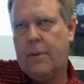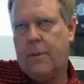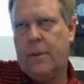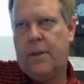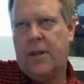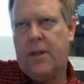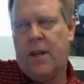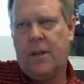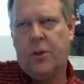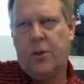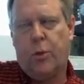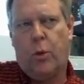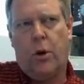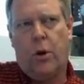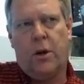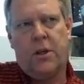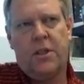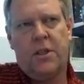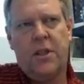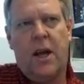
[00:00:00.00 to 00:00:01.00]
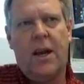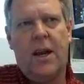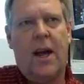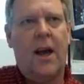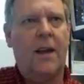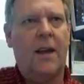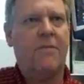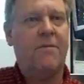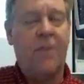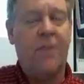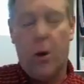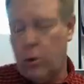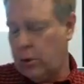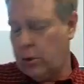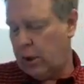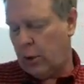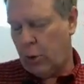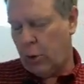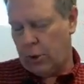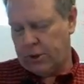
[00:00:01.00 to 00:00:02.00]
Touch works. An
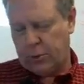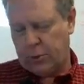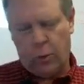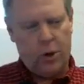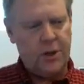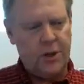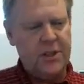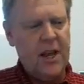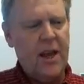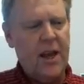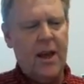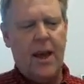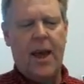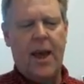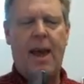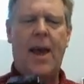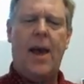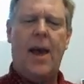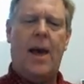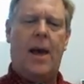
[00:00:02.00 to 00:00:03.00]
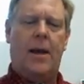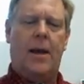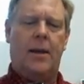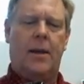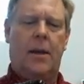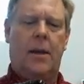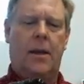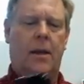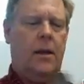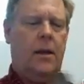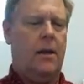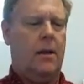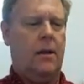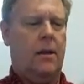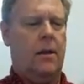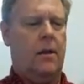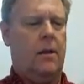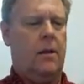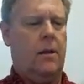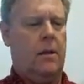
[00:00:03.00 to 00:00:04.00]
iPhone, of course, works. And
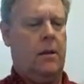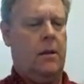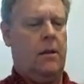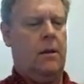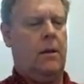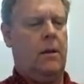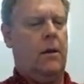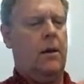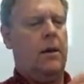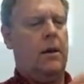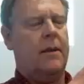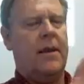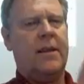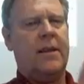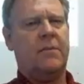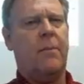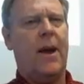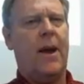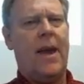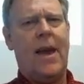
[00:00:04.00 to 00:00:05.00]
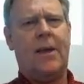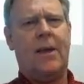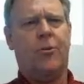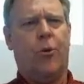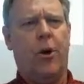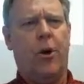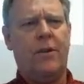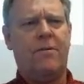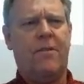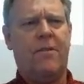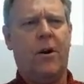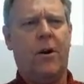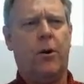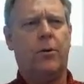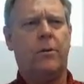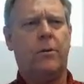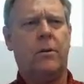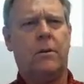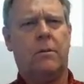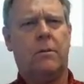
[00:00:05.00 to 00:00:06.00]
that's my Android
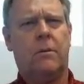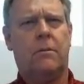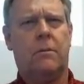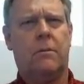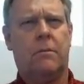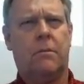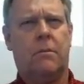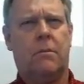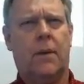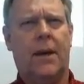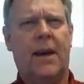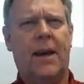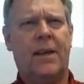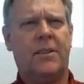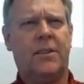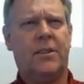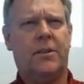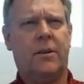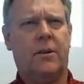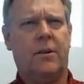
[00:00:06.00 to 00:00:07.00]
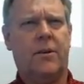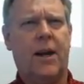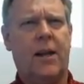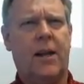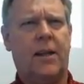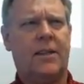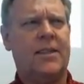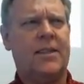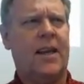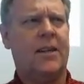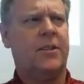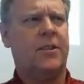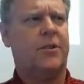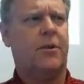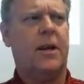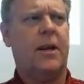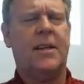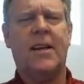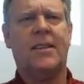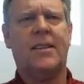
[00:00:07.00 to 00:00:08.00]
phone. My Galaxy
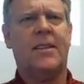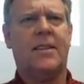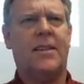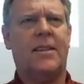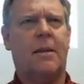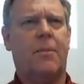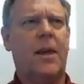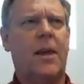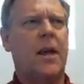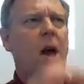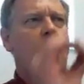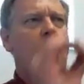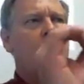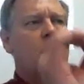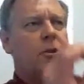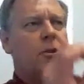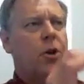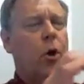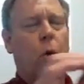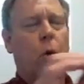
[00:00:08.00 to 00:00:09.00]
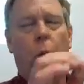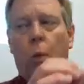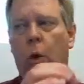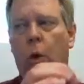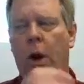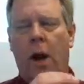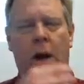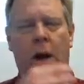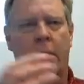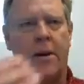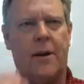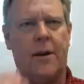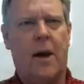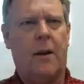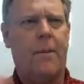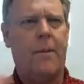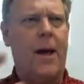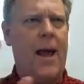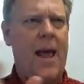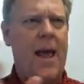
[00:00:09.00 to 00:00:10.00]
S3 does the same thing. So we're not going to
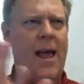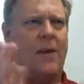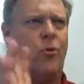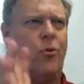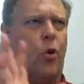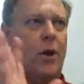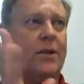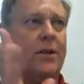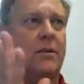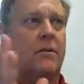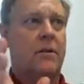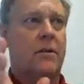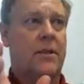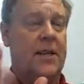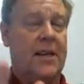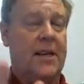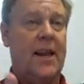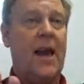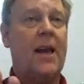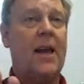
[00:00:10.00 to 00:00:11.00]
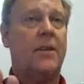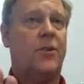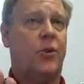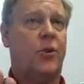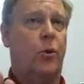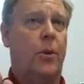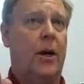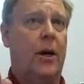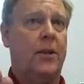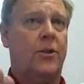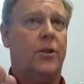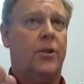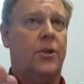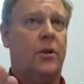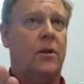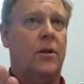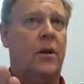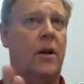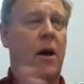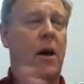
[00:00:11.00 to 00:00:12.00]
talk about Android today so
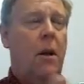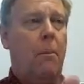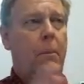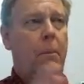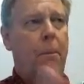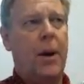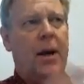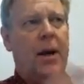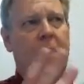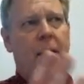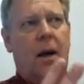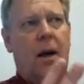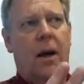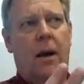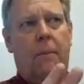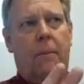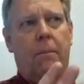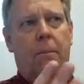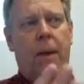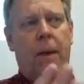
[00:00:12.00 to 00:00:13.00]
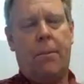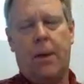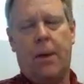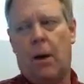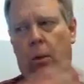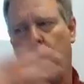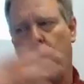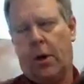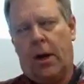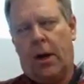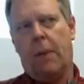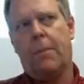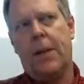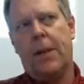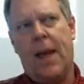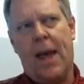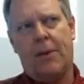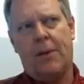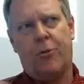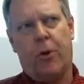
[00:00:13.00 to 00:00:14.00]
much, but maybe I'll work up
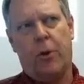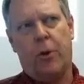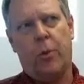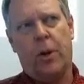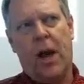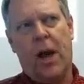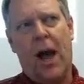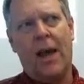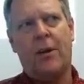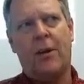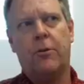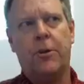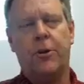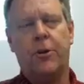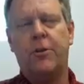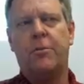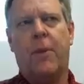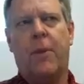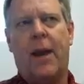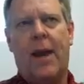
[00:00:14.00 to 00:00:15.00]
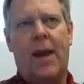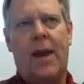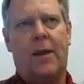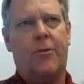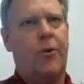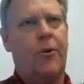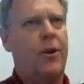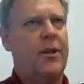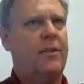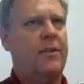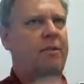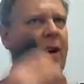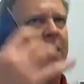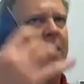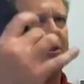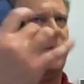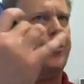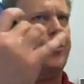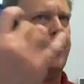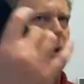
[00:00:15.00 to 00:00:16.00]
an Android one. I don't use my Android
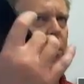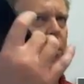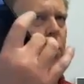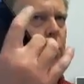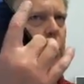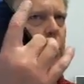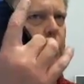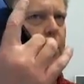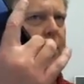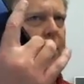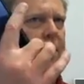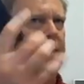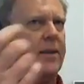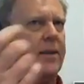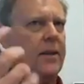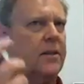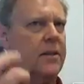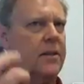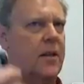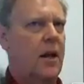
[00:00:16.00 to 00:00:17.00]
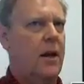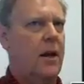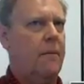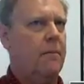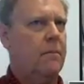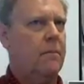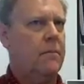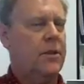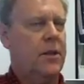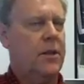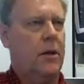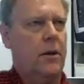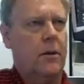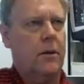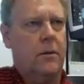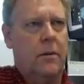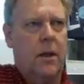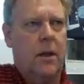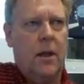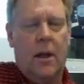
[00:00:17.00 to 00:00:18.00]
device to record with at this time.
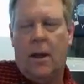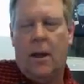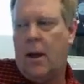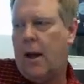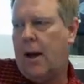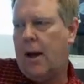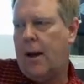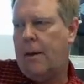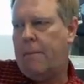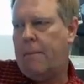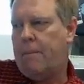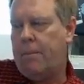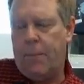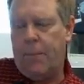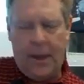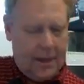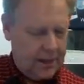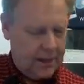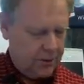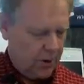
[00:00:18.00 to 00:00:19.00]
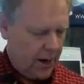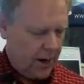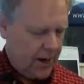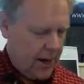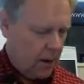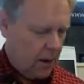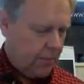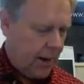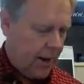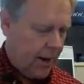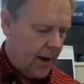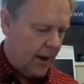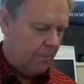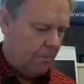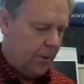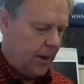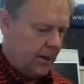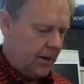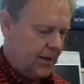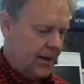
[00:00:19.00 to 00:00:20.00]
So because right now my iPod